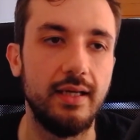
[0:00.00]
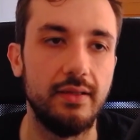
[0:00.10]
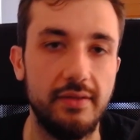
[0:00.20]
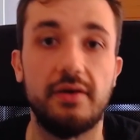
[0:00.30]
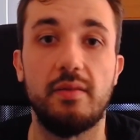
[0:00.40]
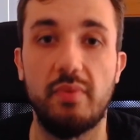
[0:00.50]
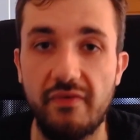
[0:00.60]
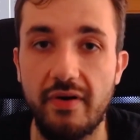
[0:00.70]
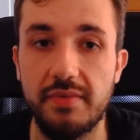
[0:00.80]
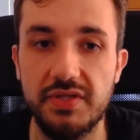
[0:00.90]
there are the
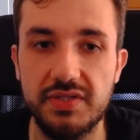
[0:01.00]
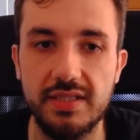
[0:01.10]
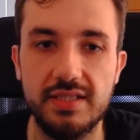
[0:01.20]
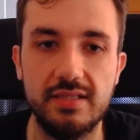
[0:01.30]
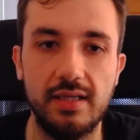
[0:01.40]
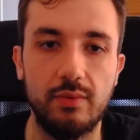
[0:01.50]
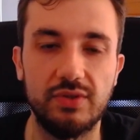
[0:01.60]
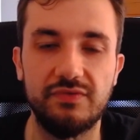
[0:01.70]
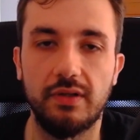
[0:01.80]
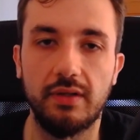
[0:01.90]
performances,
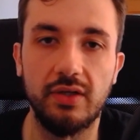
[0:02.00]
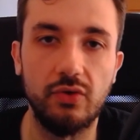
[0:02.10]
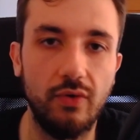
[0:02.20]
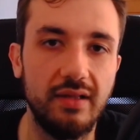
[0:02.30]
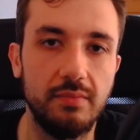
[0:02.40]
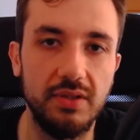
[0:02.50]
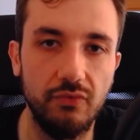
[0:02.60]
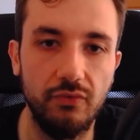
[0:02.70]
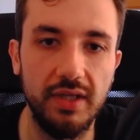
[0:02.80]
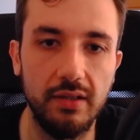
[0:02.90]
which feel incredibly
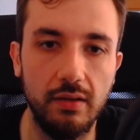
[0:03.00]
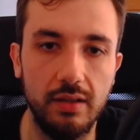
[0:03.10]
real.